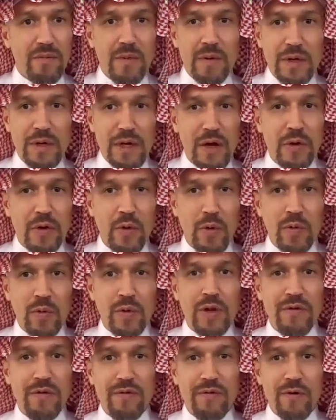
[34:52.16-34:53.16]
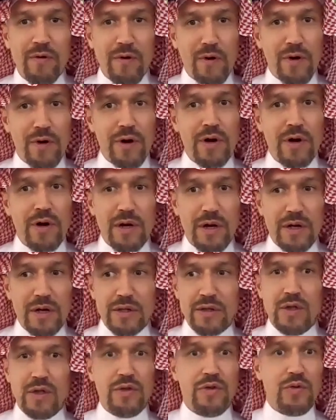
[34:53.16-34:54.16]
not only for
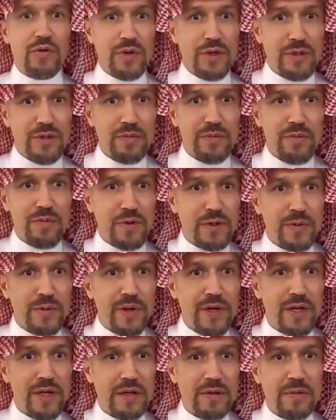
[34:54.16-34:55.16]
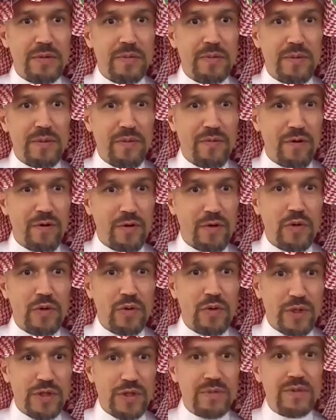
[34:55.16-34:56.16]
the tourism perspective, for
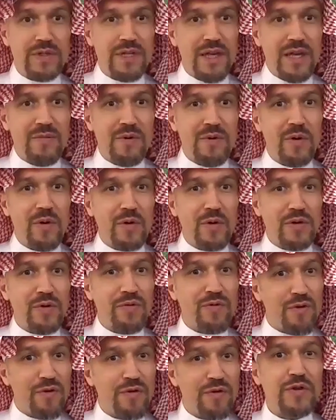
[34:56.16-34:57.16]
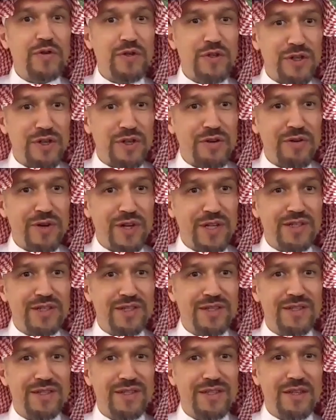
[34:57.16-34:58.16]
tourism's sake, but also for future
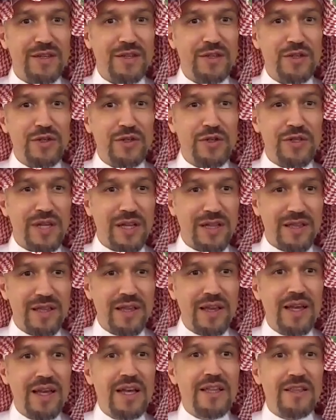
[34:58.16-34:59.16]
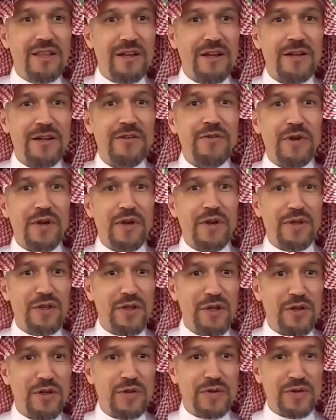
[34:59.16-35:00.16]
generations to ensure that the country
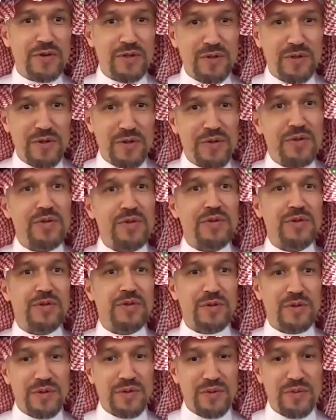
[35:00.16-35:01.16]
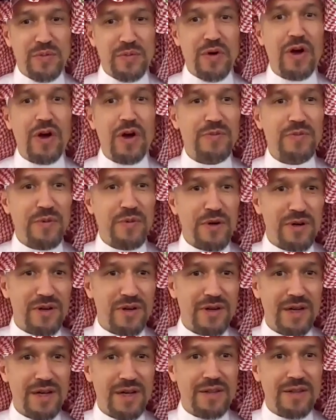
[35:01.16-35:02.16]
continues to prosper
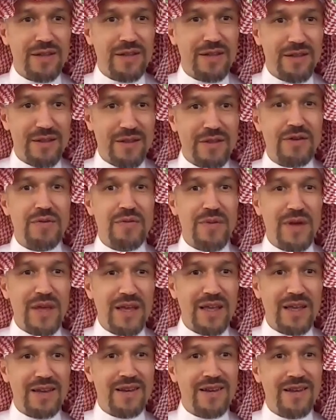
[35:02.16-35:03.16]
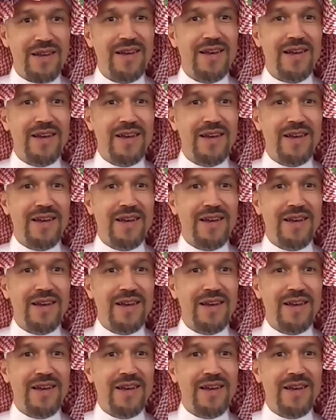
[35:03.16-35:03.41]
and to remain